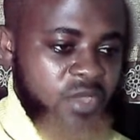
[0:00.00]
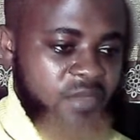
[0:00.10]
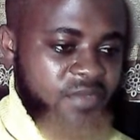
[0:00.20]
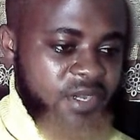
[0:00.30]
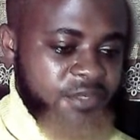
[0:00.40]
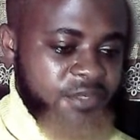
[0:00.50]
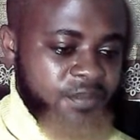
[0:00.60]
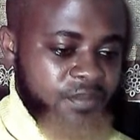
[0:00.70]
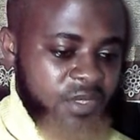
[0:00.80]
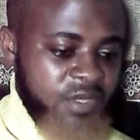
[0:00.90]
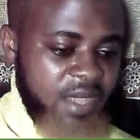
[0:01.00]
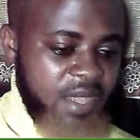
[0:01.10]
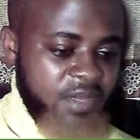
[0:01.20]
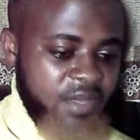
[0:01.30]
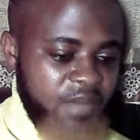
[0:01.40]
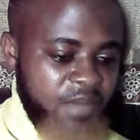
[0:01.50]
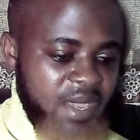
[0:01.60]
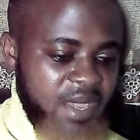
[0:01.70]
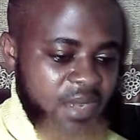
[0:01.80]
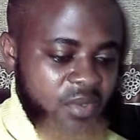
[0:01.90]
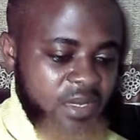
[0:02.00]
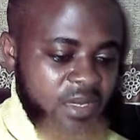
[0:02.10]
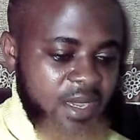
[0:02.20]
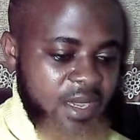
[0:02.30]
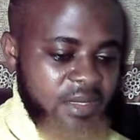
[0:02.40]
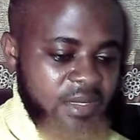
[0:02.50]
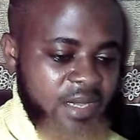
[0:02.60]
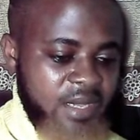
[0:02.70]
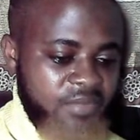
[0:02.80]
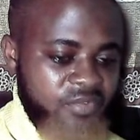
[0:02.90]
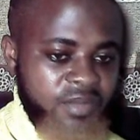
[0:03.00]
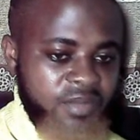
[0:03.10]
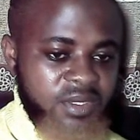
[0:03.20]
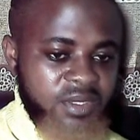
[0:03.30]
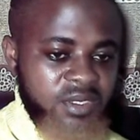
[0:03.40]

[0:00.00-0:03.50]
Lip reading: read, like make an outline from it.